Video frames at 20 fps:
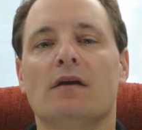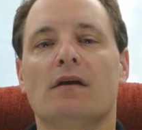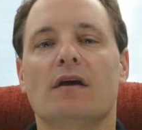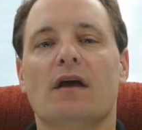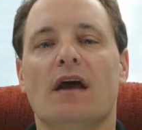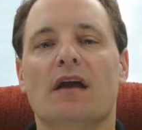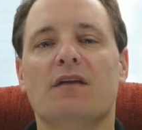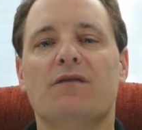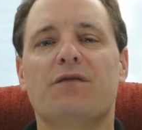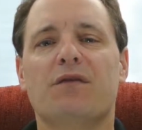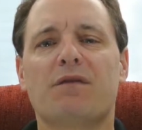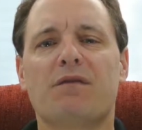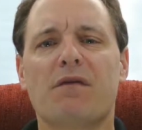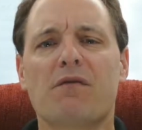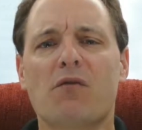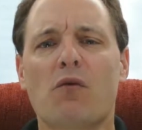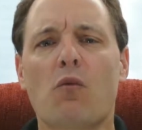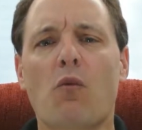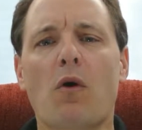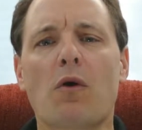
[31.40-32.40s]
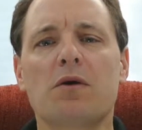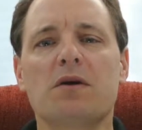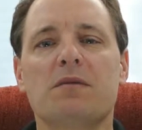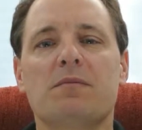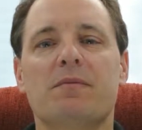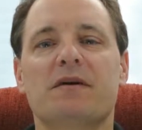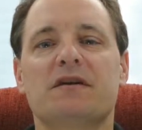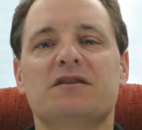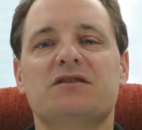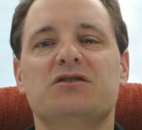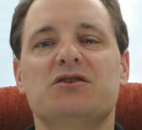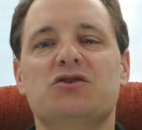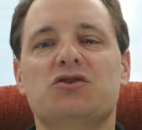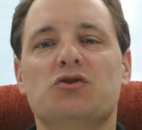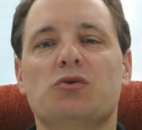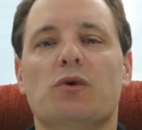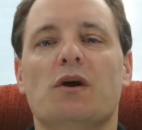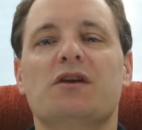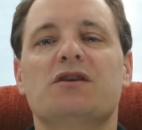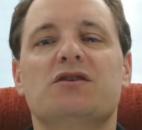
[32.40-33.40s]
And if you've ever worried about a
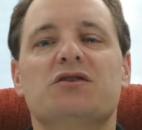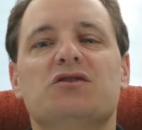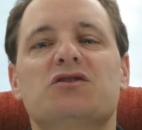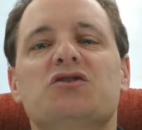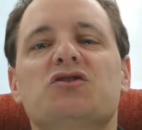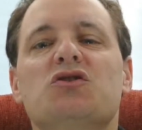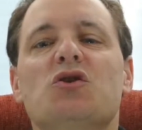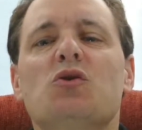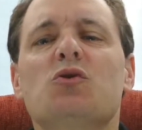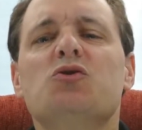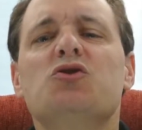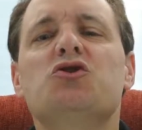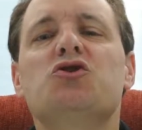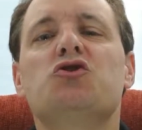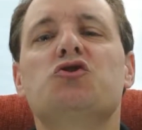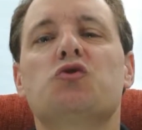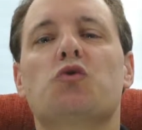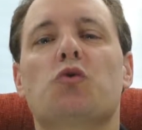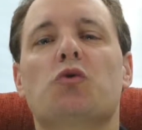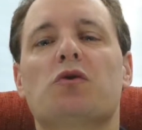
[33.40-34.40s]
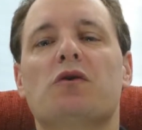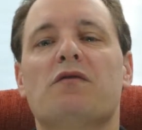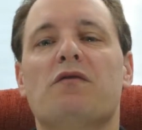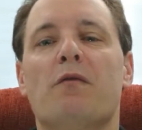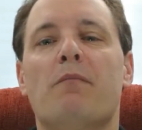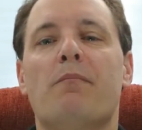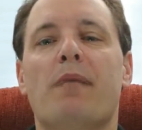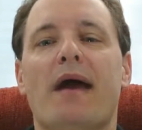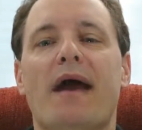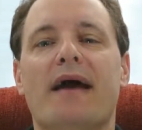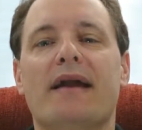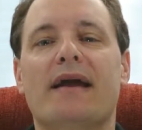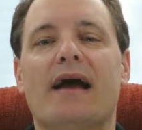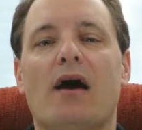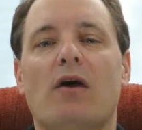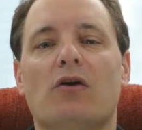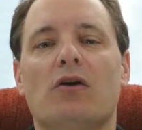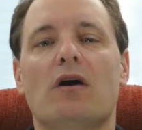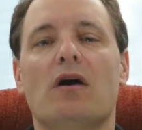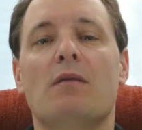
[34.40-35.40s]
situation so sure of a bad
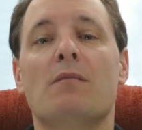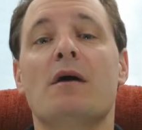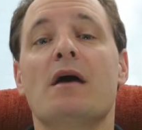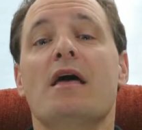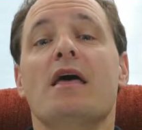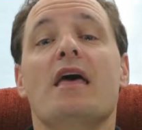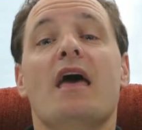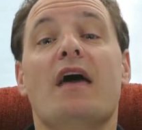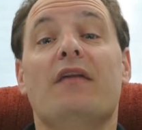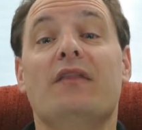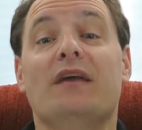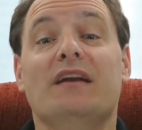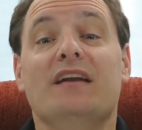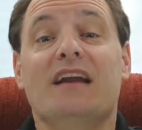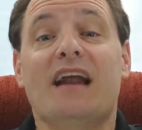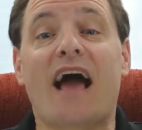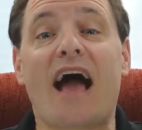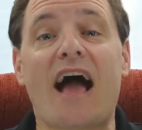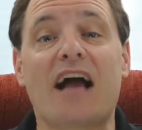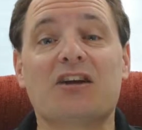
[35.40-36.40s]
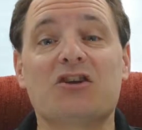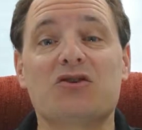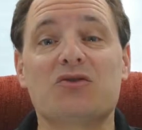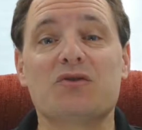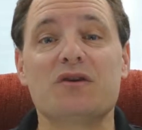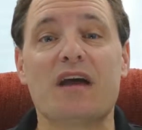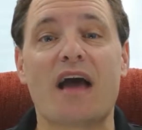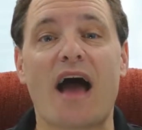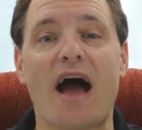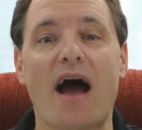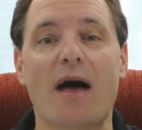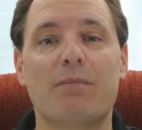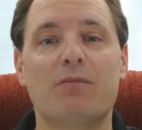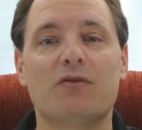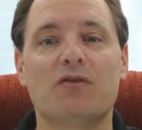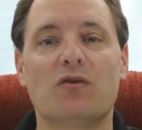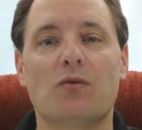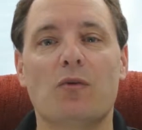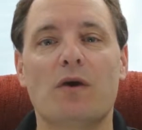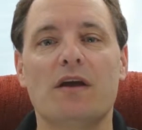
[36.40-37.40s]
outcome, and then it actually
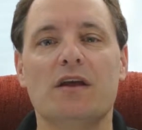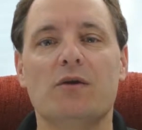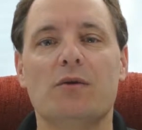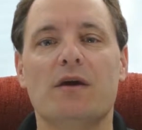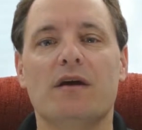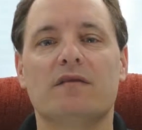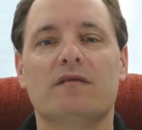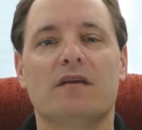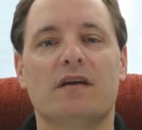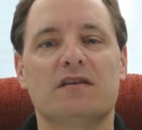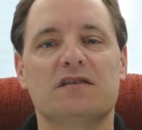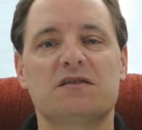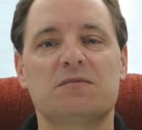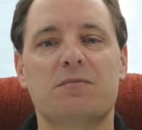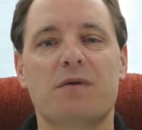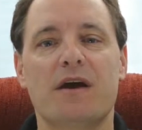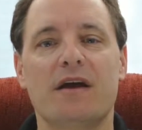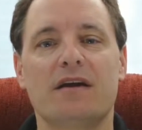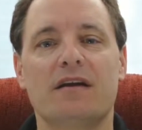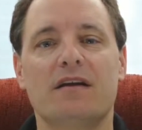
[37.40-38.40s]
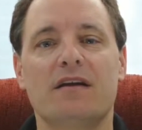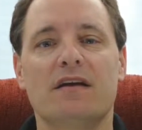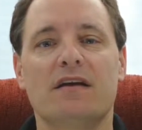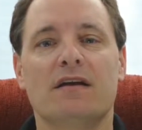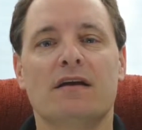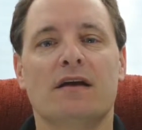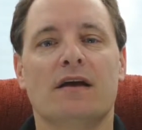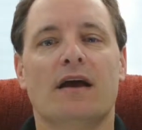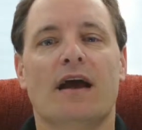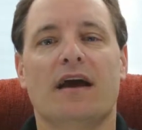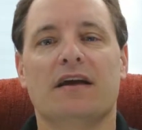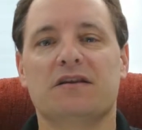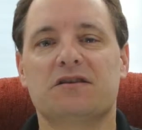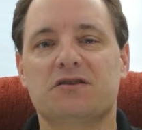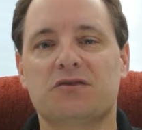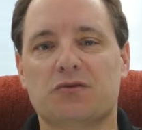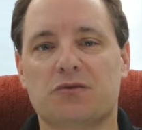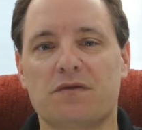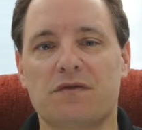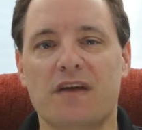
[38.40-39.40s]
happened the way you anticipated it, and
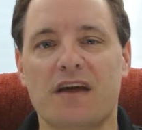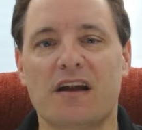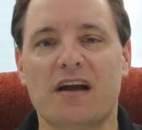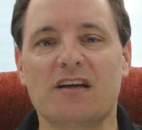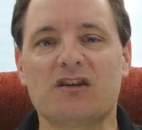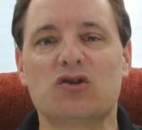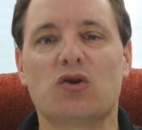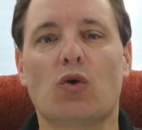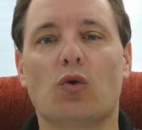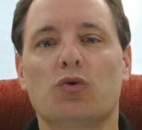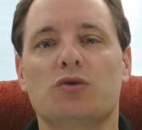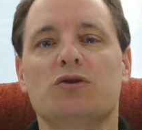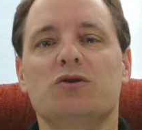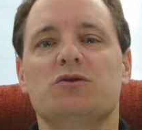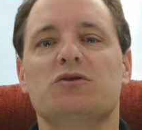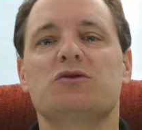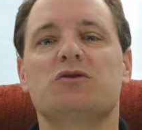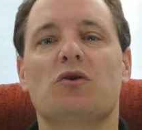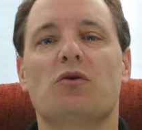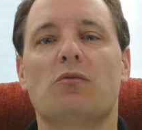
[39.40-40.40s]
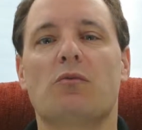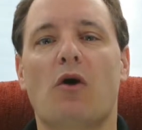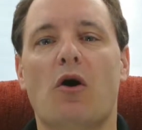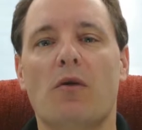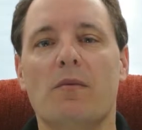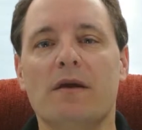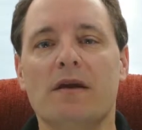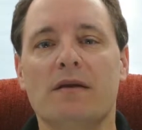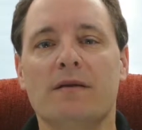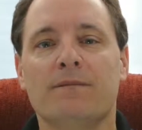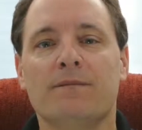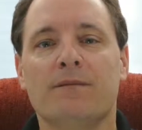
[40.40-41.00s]
it's sort of that I told you so moment,